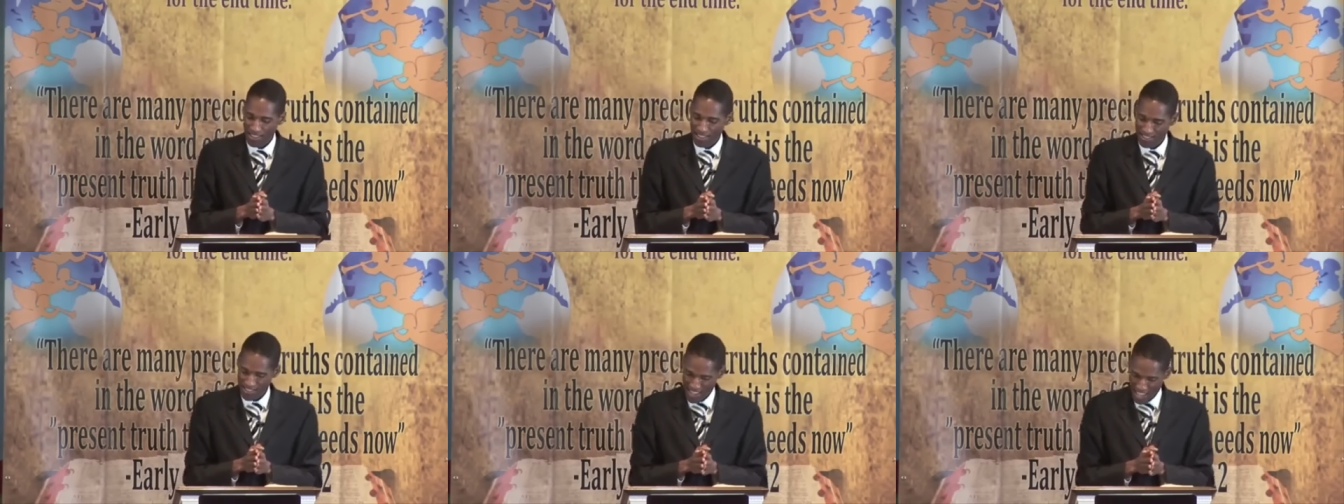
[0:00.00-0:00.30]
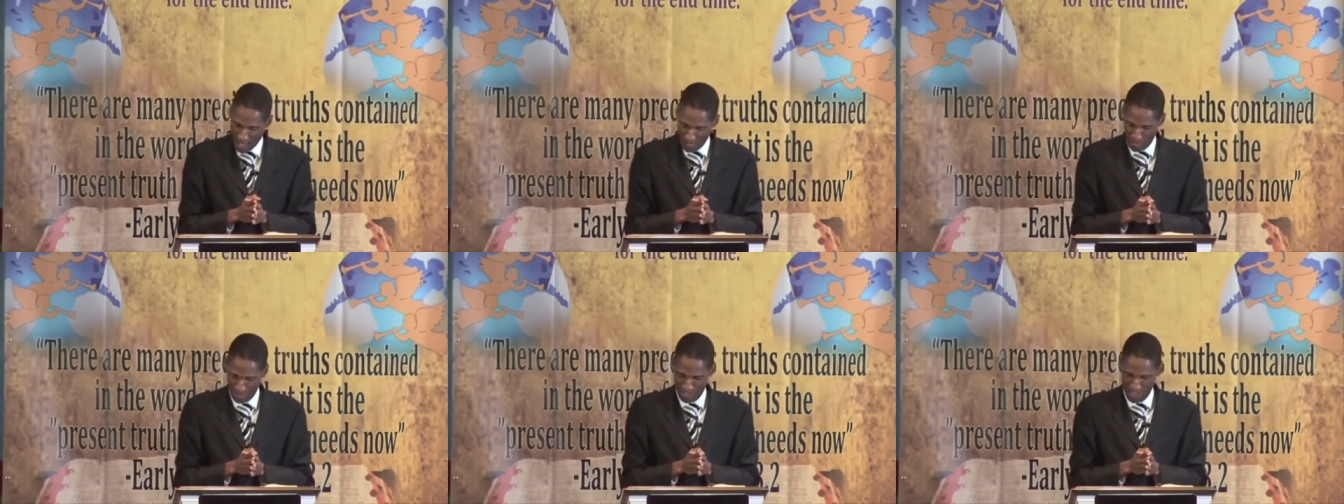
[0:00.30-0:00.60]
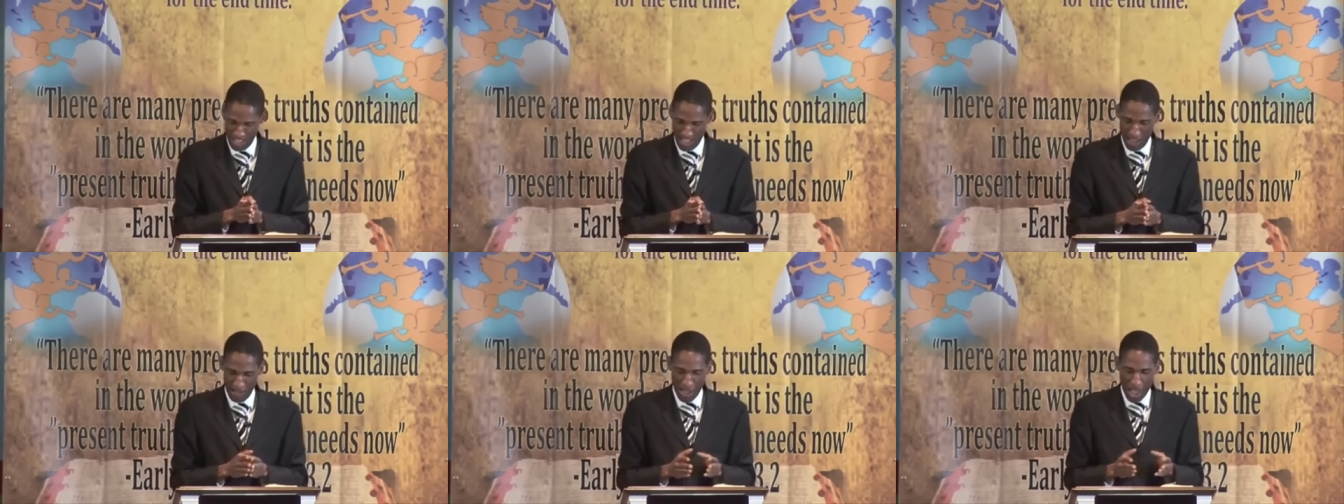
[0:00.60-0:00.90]

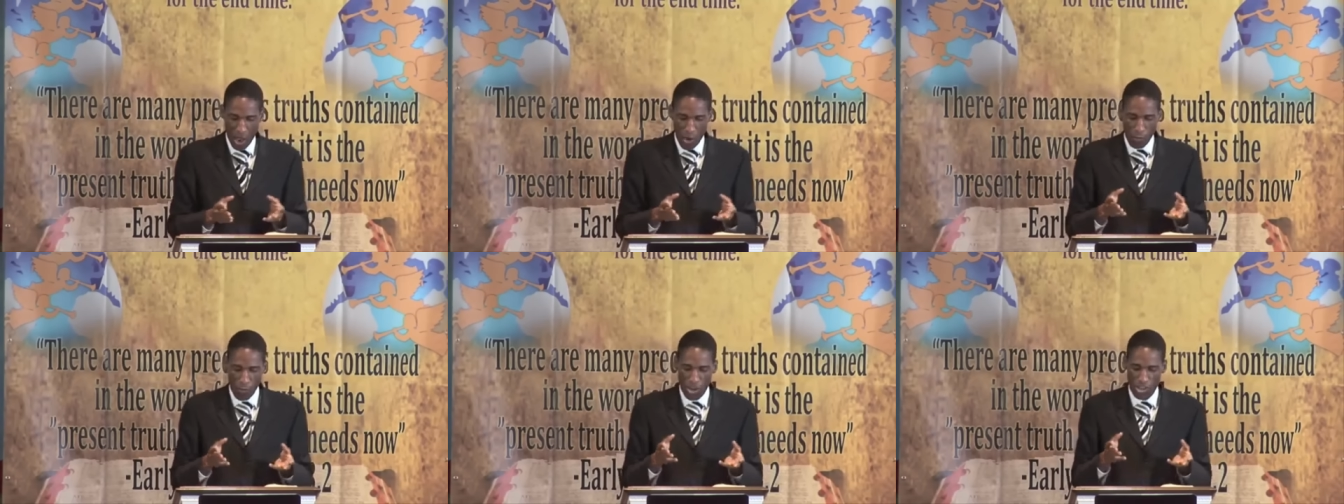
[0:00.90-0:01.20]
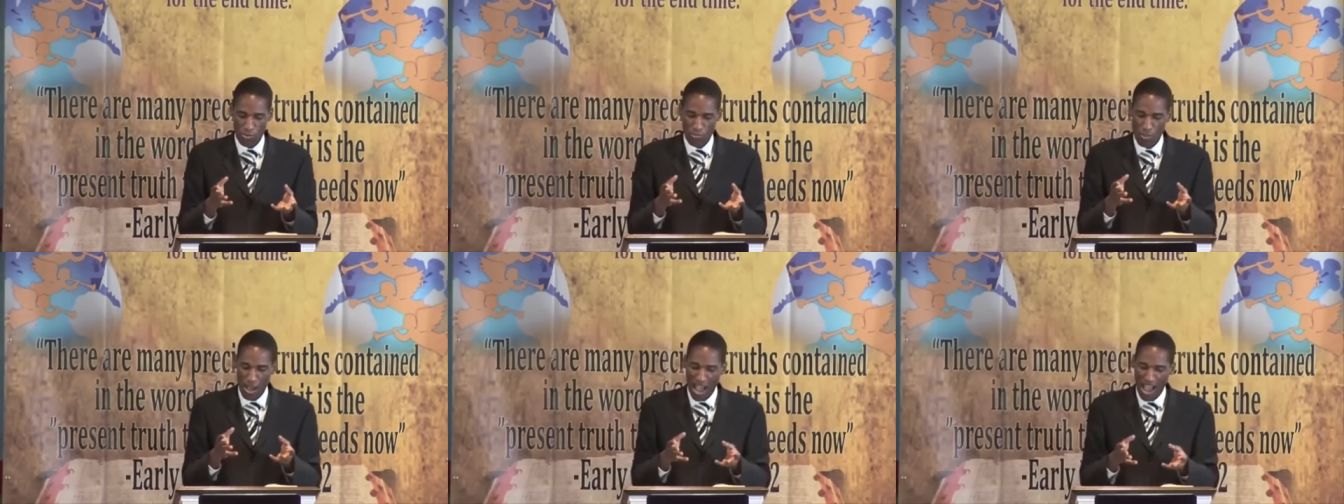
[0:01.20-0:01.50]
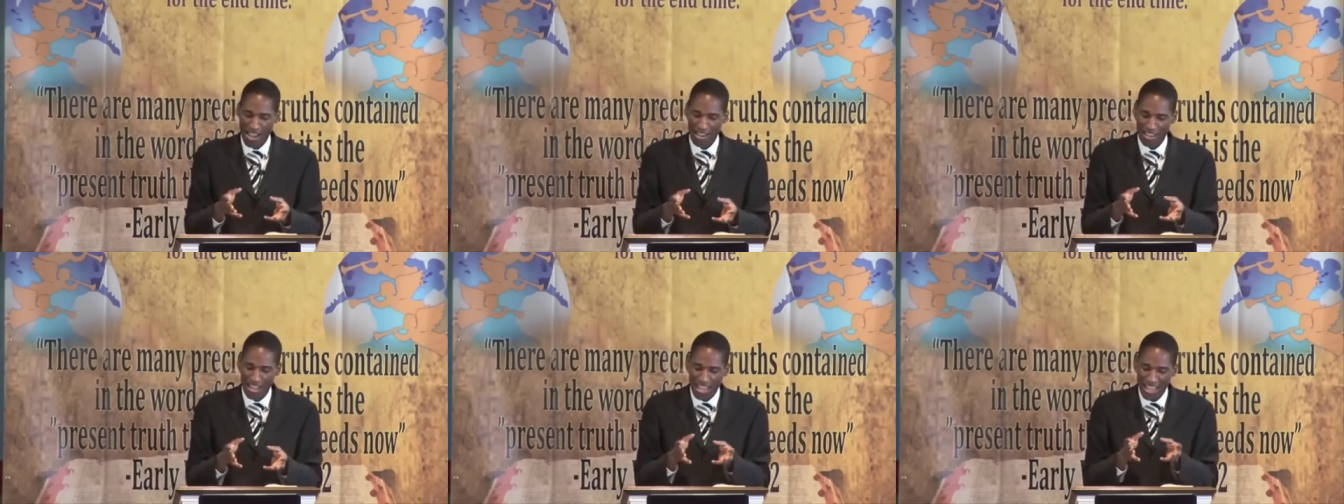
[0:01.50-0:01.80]
Tabitha, which
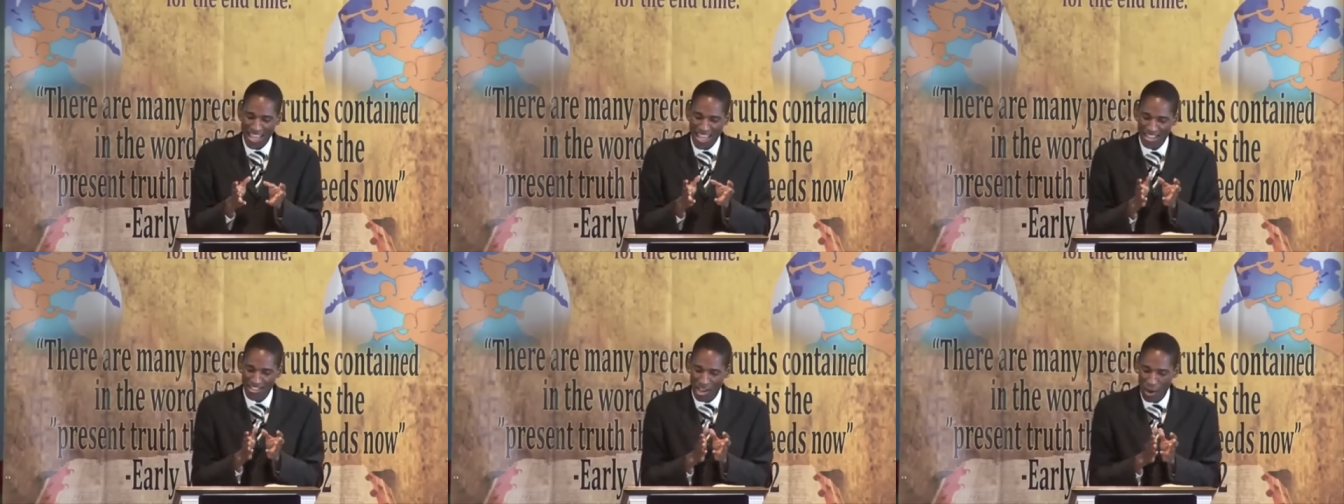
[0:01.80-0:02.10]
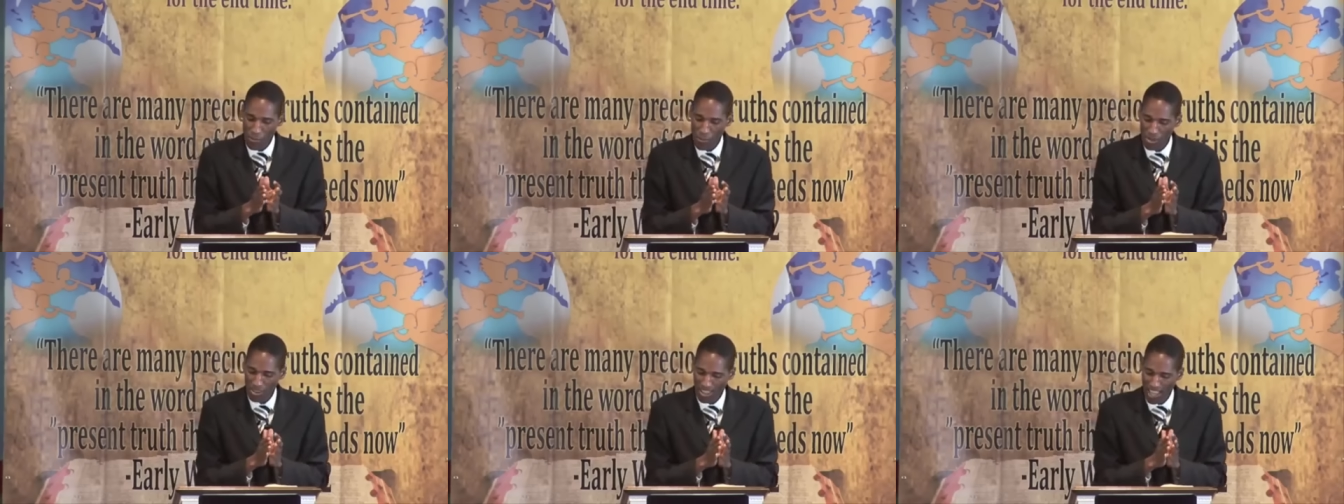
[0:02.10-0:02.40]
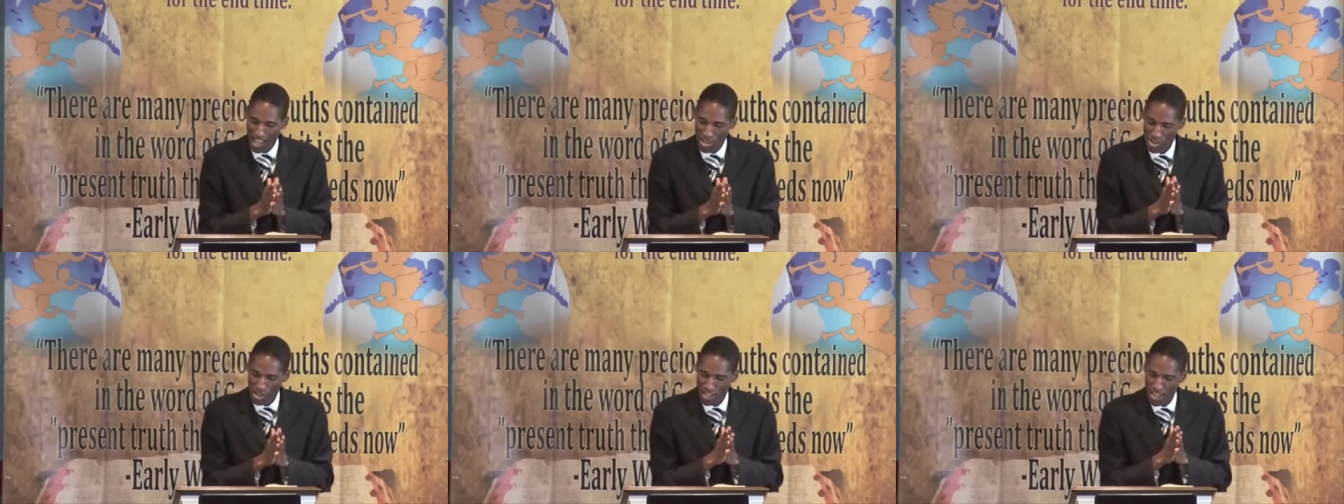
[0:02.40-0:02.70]
by
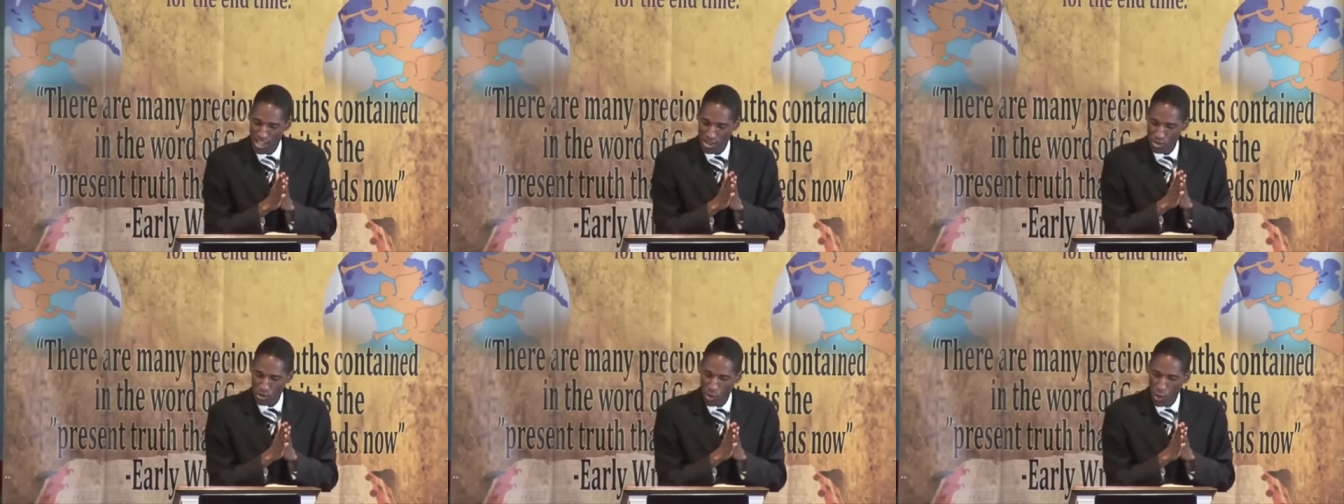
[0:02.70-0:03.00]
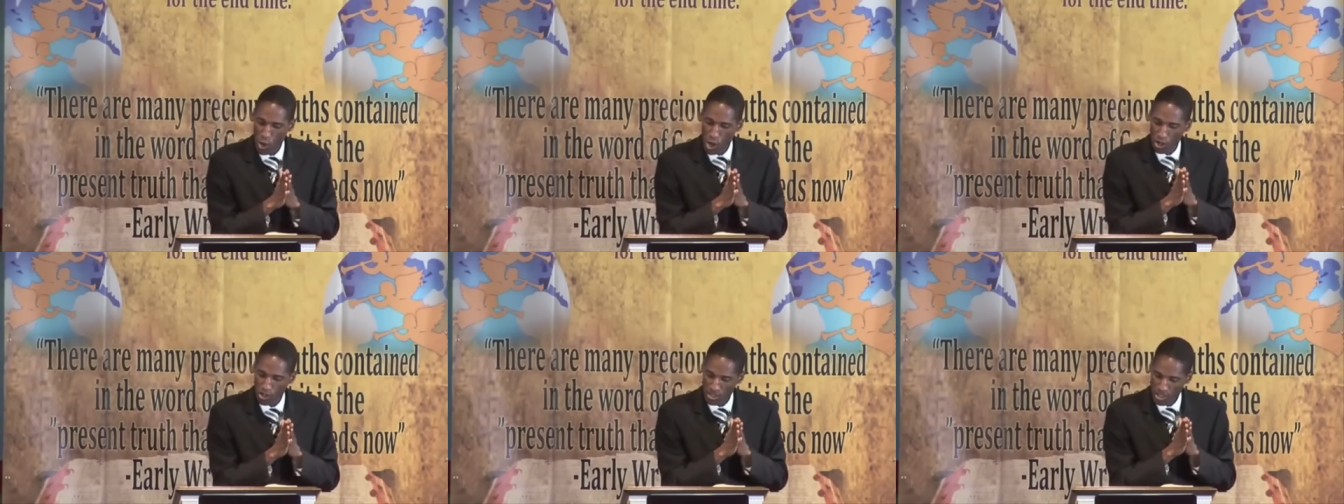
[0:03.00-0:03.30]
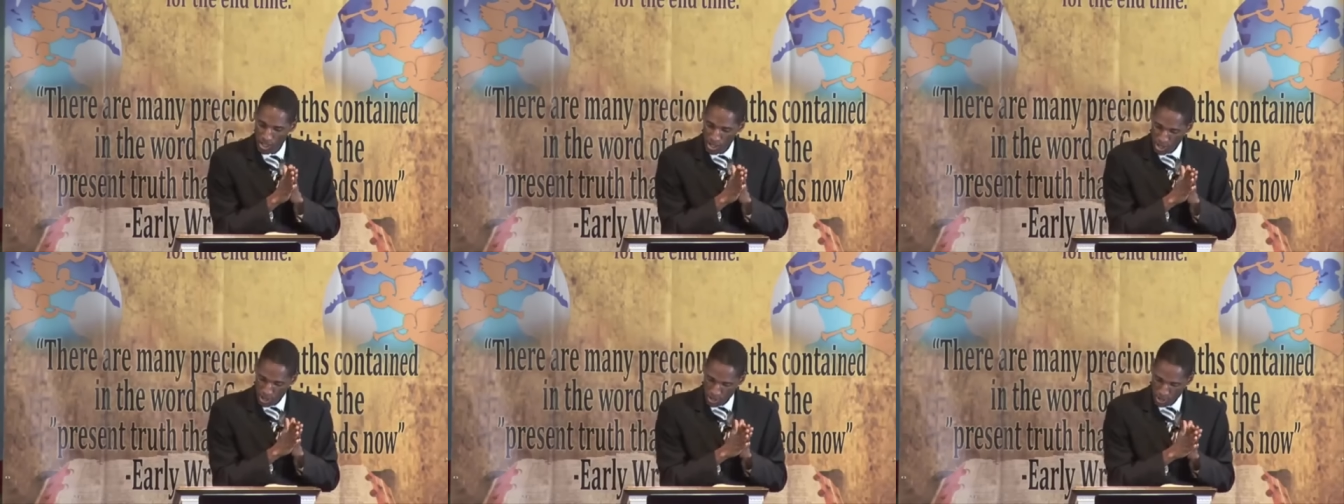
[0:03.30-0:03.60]
interpretation is called